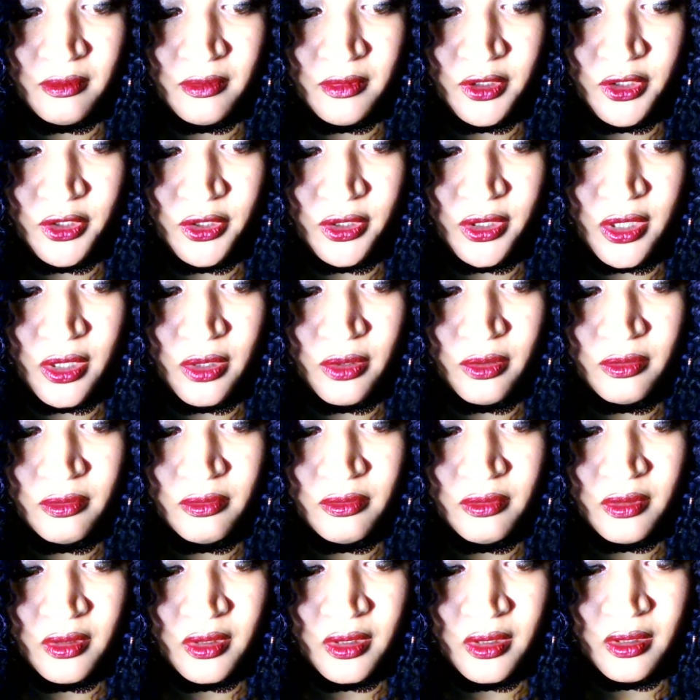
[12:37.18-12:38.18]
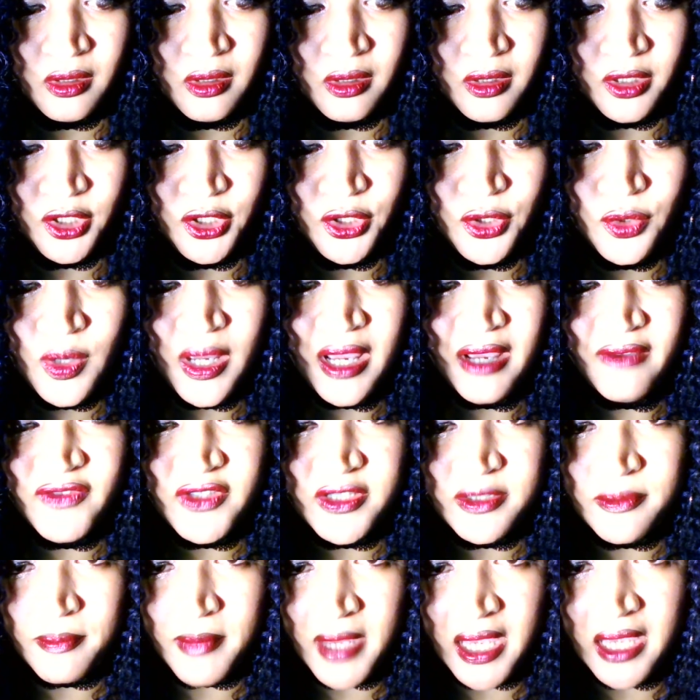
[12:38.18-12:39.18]
You know, you have
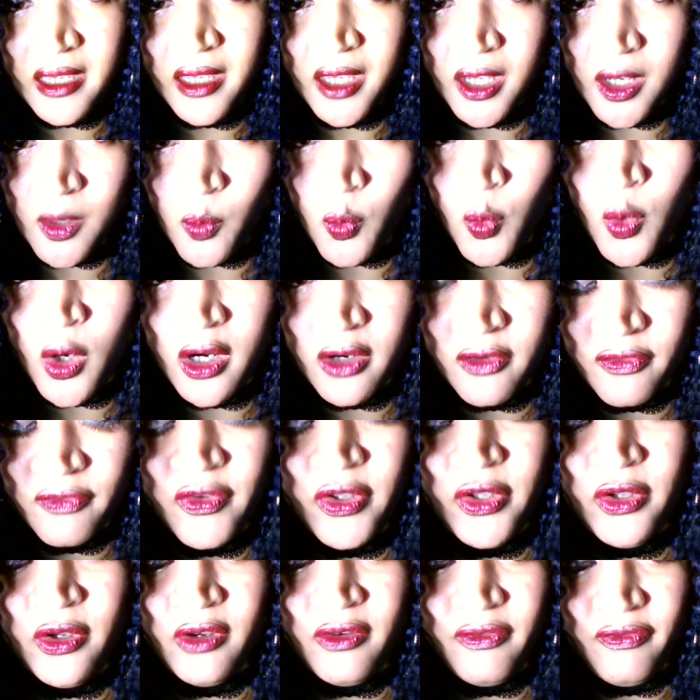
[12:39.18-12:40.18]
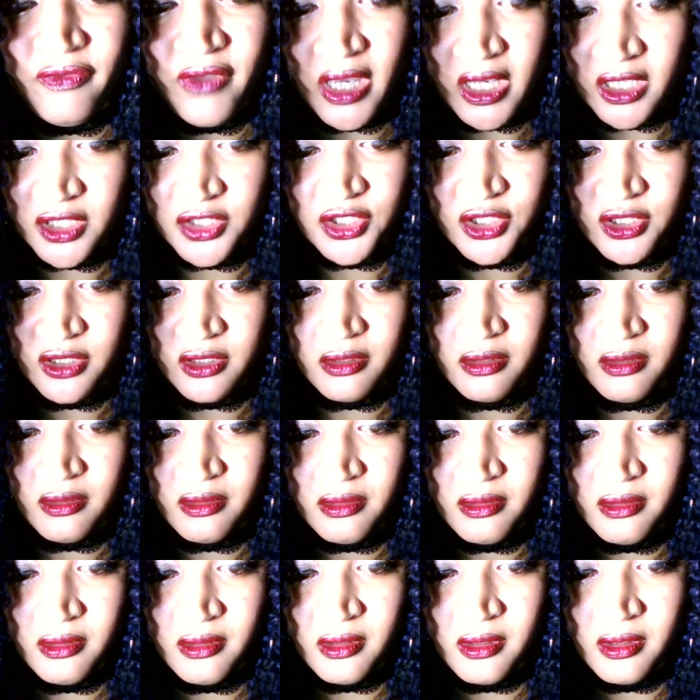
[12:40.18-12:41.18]
to make him work for your affection.
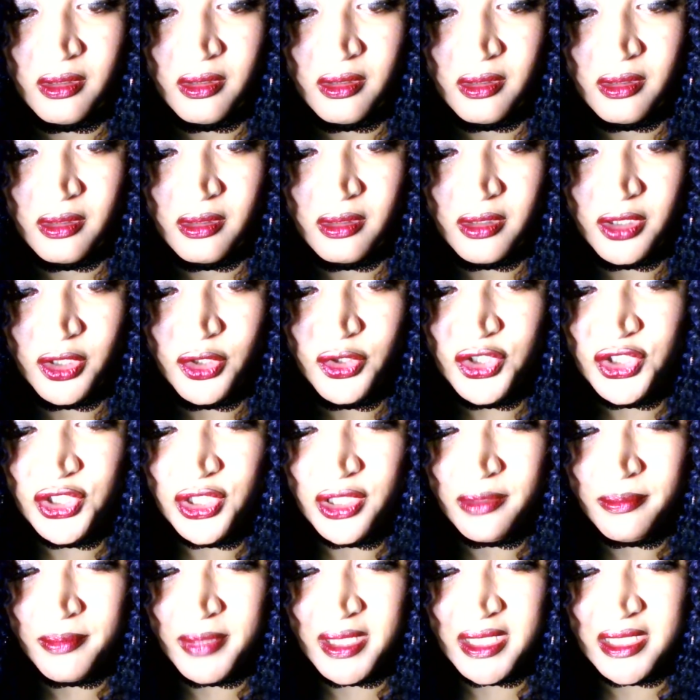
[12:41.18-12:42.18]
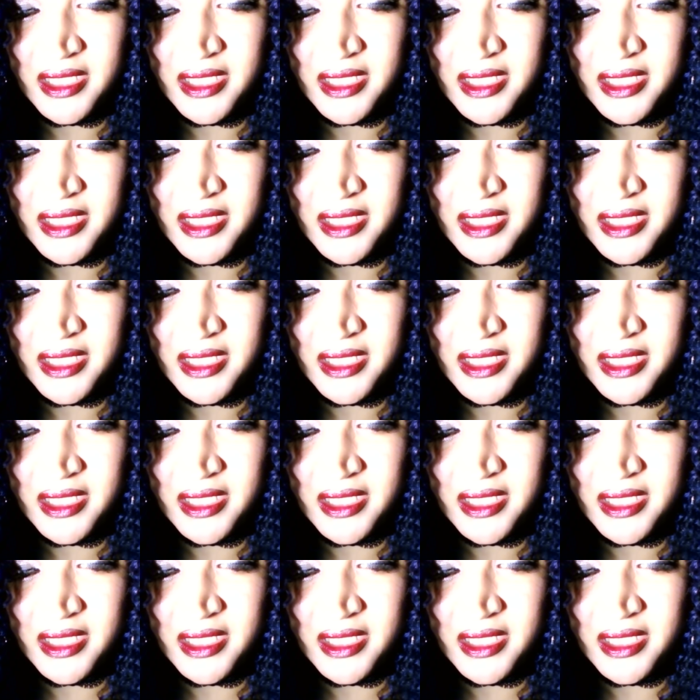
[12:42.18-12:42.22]
You shouldn't be